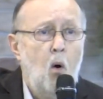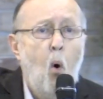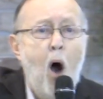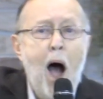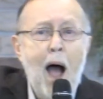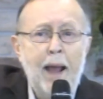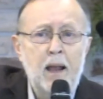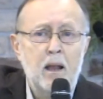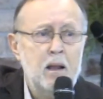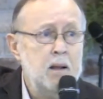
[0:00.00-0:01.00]

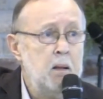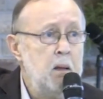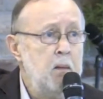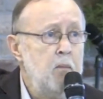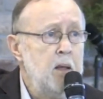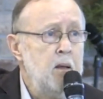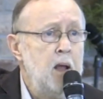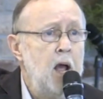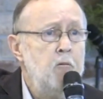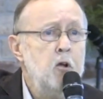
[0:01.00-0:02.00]
why
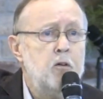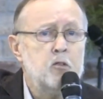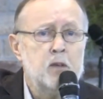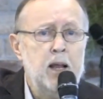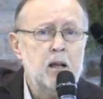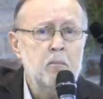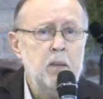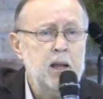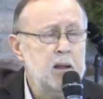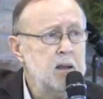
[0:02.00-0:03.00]
have you forsaken
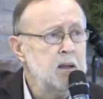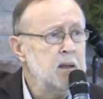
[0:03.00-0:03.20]
me?